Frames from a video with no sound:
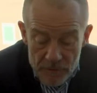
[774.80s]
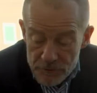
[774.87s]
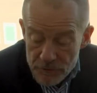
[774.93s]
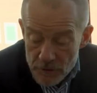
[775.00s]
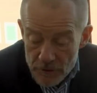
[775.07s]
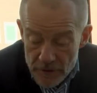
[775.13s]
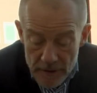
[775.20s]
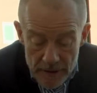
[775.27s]

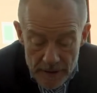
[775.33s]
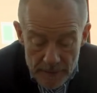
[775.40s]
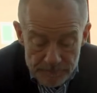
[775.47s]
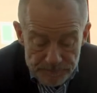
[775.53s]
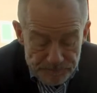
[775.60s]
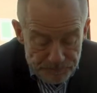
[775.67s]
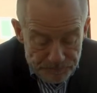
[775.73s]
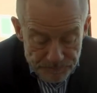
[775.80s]
for
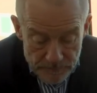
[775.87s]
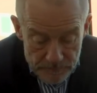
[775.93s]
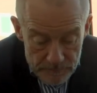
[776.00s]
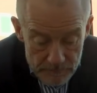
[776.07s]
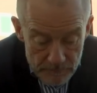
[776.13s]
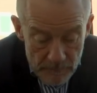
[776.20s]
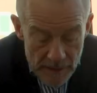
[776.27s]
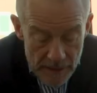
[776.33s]
um,
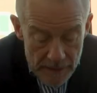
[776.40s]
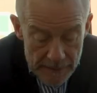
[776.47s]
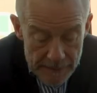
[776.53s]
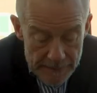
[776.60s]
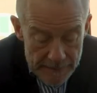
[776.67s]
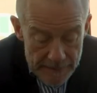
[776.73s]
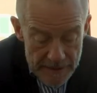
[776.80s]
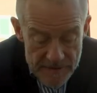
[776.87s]

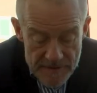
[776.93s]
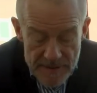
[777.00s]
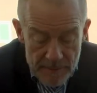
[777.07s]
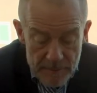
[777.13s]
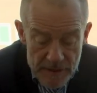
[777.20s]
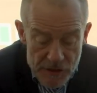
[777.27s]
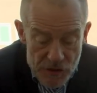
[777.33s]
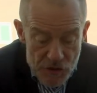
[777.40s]
uh,
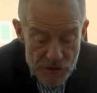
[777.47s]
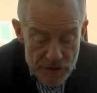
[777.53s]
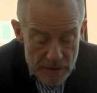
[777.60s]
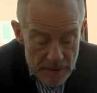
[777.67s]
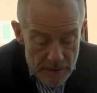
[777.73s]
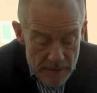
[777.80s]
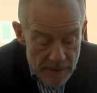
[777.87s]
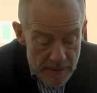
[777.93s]
established
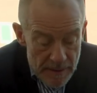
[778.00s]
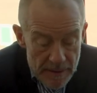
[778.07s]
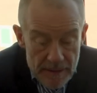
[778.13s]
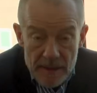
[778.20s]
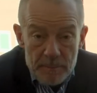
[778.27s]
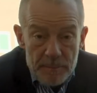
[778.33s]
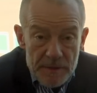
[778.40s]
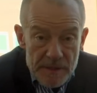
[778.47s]
uh,
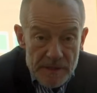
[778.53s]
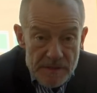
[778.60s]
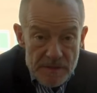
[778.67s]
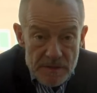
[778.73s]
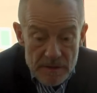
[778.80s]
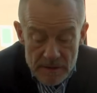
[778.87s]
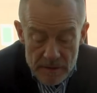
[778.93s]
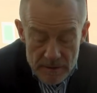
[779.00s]

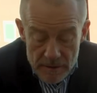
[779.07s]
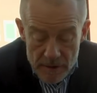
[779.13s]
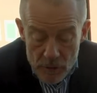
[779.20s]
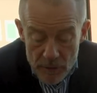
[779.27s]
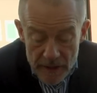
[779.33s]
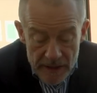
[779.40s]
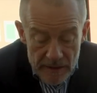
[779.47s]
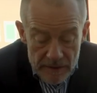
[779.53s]
companies uh,
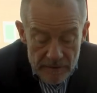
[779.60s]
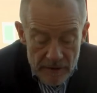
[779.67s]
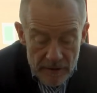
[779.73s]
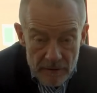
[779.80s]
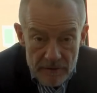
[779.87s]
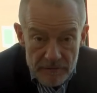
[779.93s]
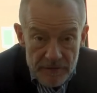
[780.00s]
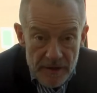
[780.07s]
going in
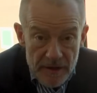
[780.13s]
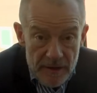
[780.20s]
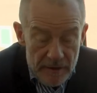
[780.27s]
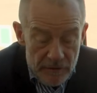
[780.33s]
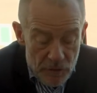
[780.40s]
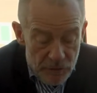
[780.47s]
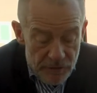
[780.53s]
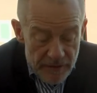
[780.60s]
there if they
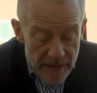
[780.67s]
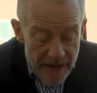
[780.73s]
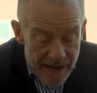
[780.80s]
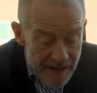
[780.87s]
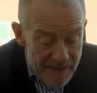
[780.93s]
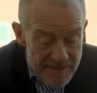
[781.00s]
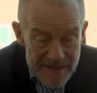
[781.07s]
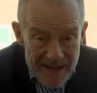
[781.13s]
don't
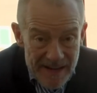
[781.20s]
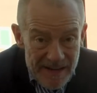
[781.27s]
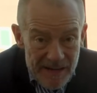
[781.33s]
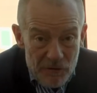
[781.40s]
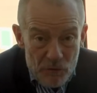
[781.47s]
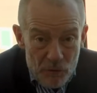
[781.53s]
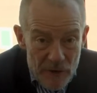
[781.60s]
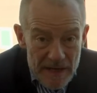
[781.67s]
add
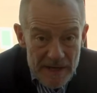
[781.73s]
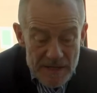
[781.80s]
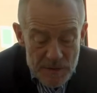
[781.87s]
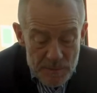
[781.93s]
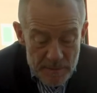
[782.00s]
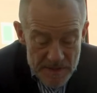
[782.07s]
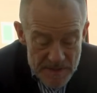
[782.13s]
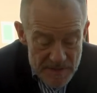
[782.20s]
any really
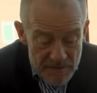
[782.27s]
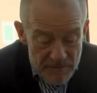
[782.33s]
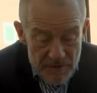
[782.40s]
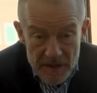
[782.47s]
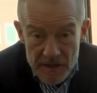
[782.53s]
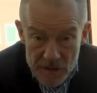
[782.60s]
specific